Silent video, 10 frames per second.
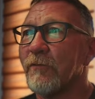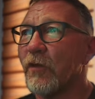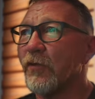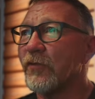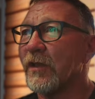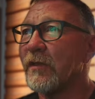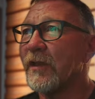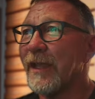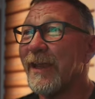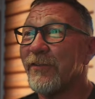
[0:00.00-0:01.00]

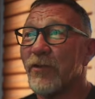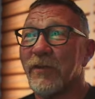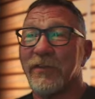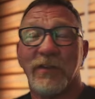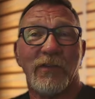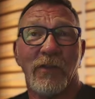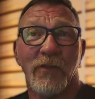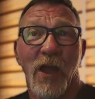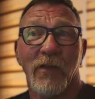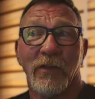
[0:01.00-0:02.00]
version, and it's only
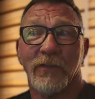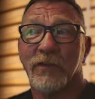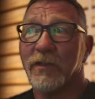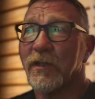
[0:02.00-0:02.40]
$600.